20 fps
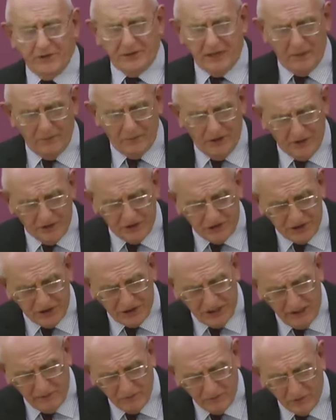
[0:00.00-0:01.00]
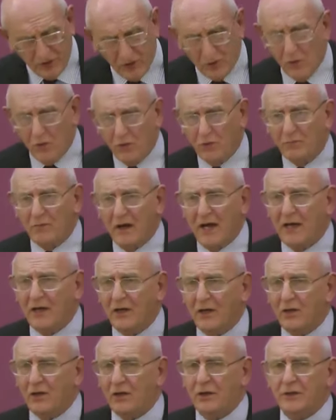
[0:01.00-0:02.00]
I'm not ashamed to own my
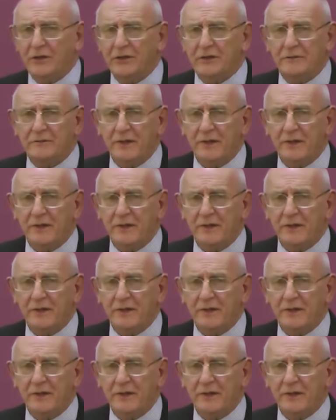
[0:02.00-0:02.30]
Lord